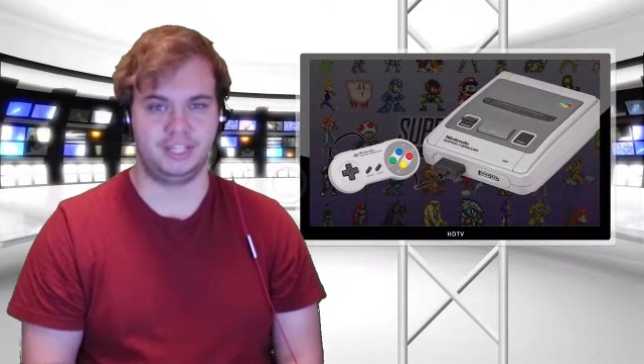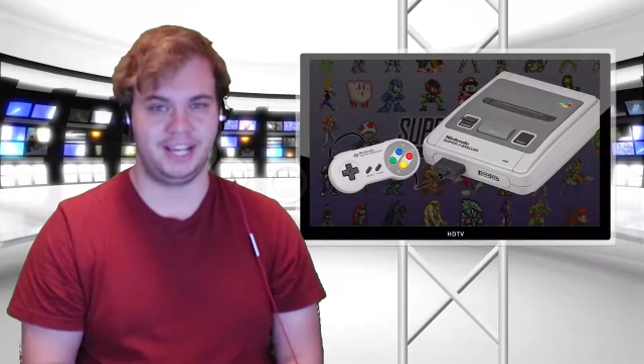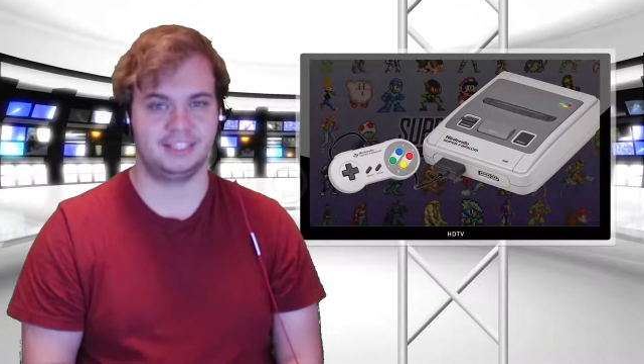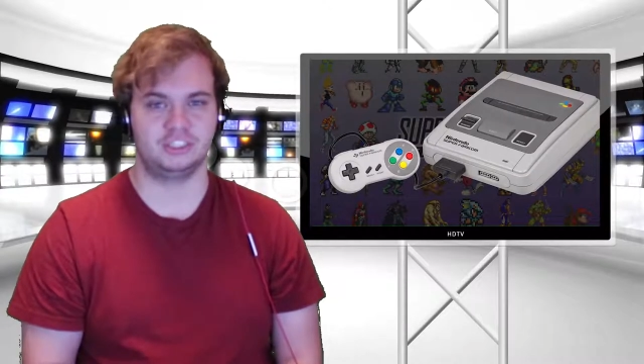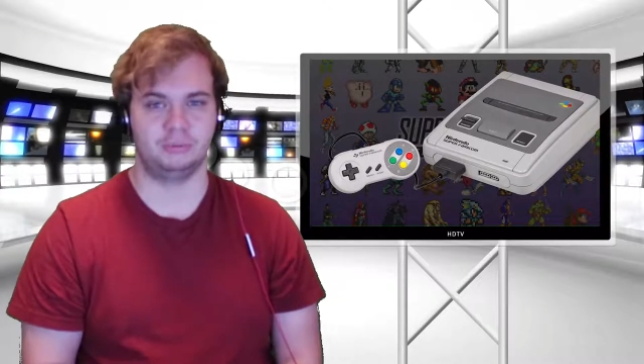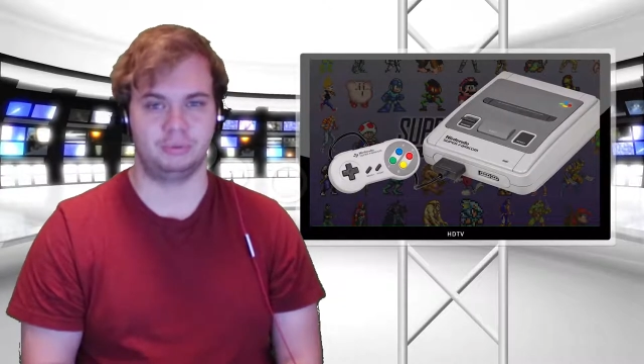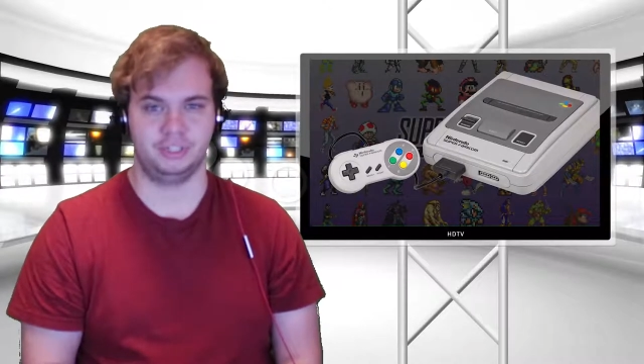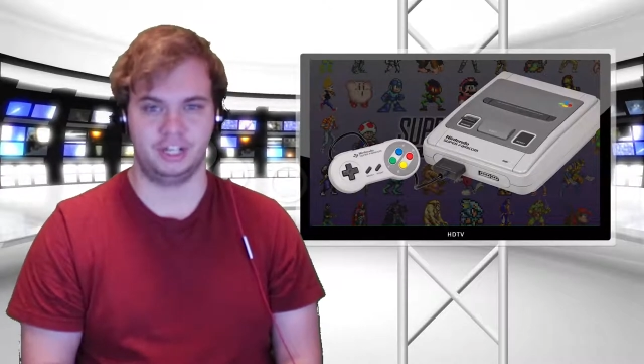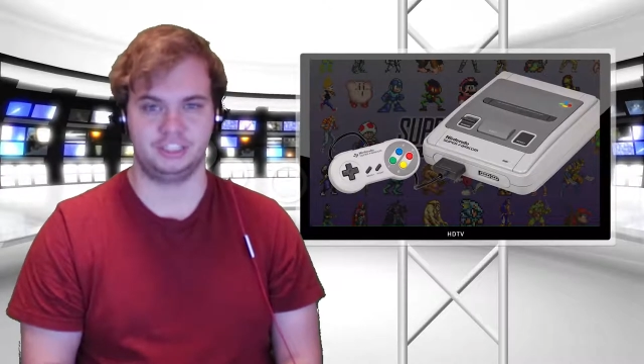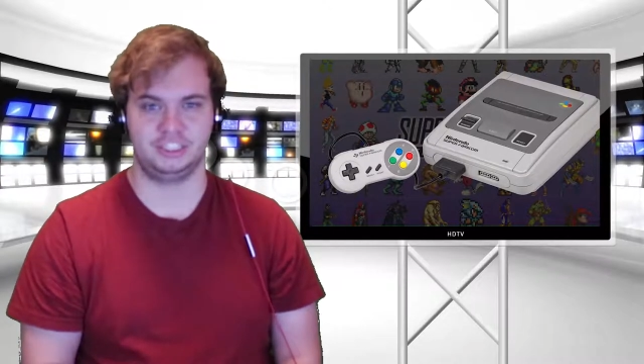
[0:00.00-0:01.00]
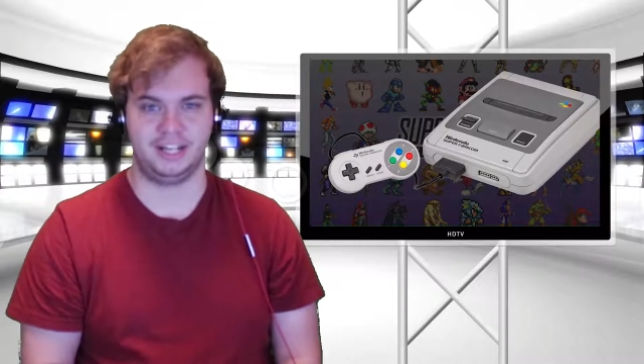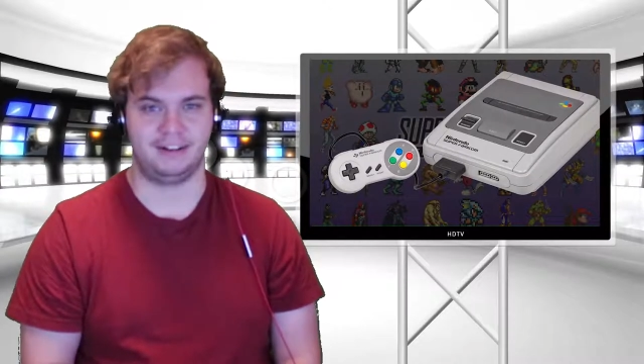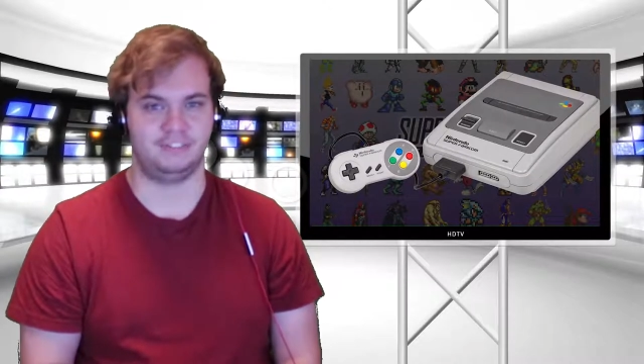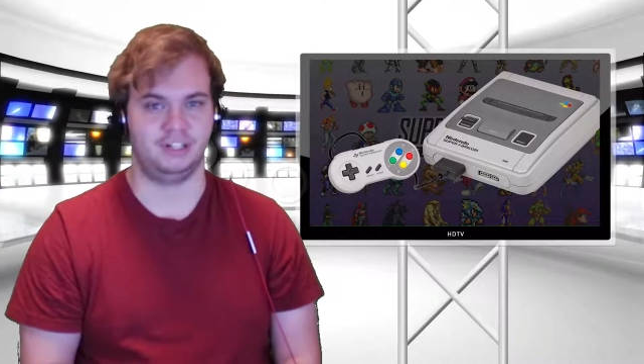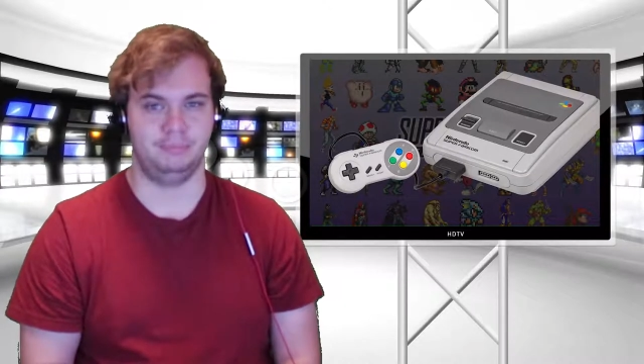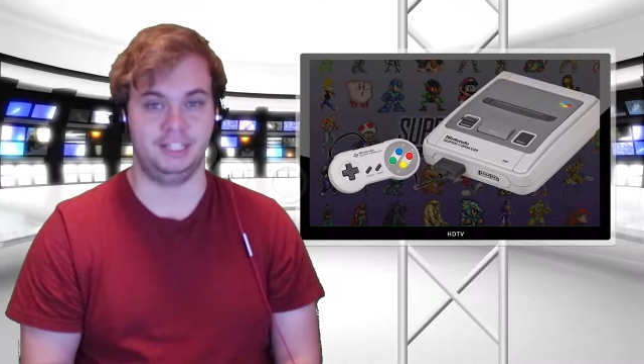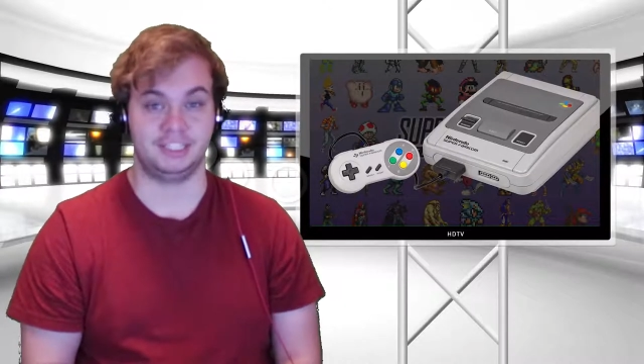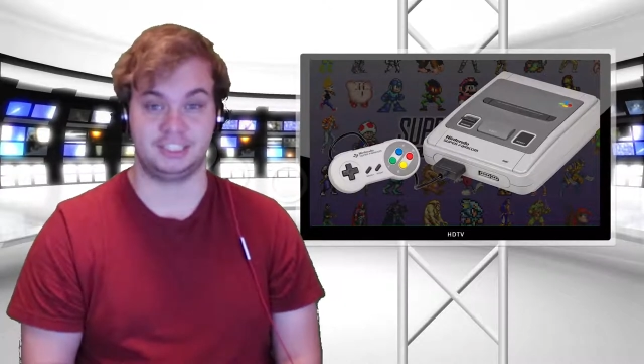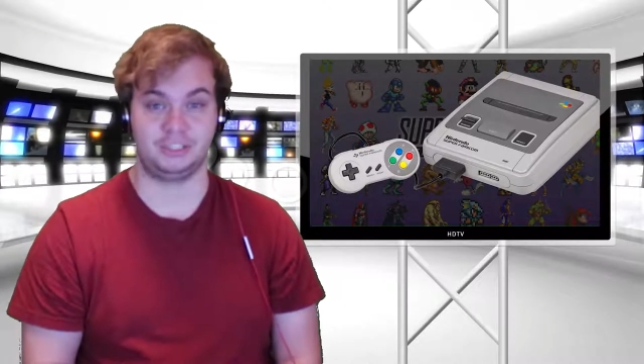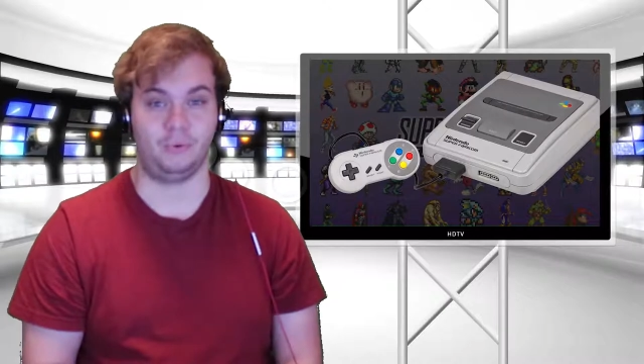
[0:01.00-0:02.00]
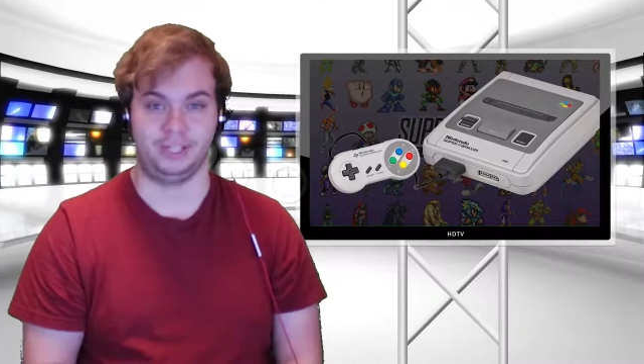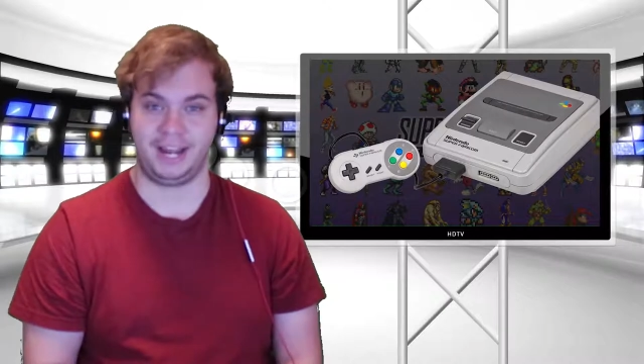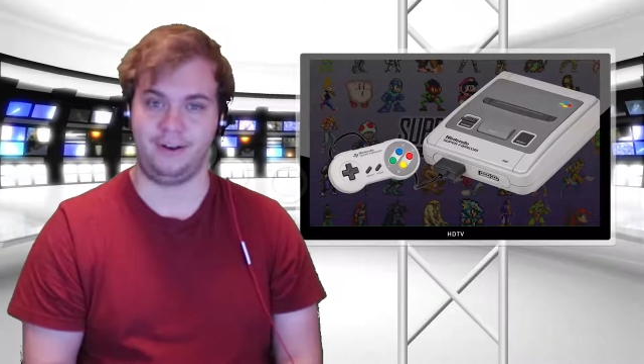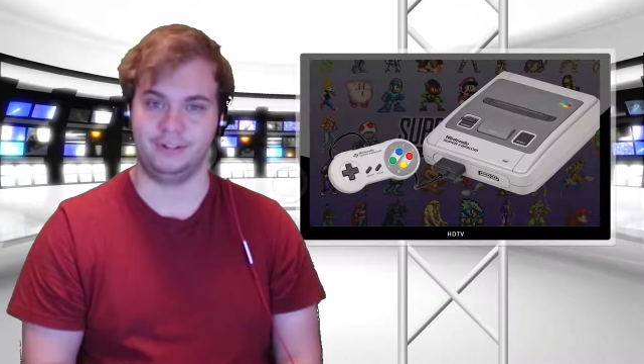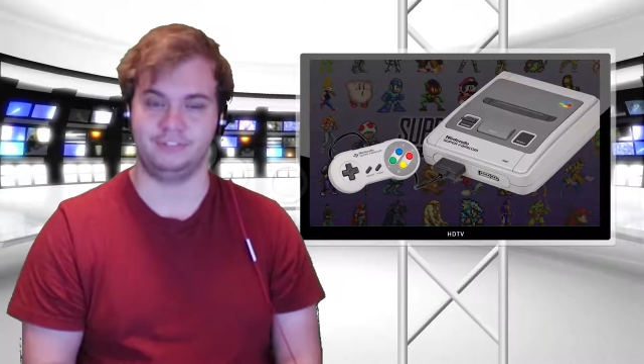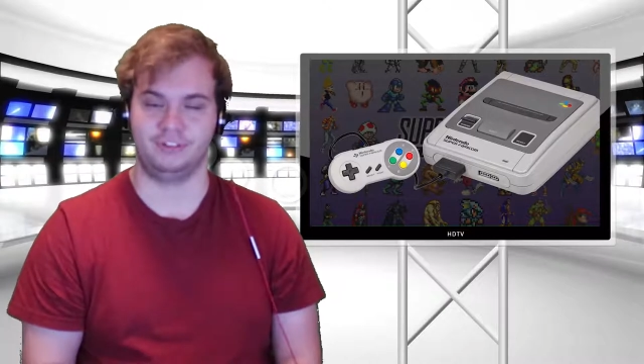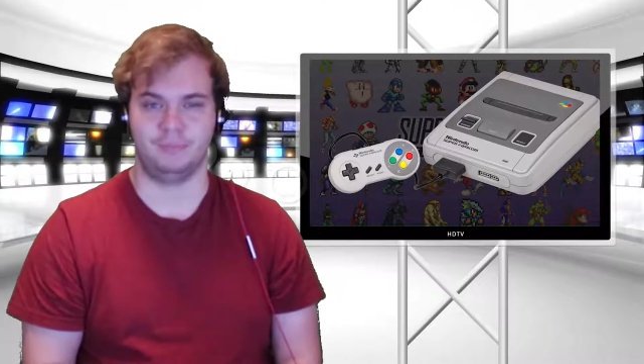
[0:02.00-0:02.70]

cancel production after being sold out for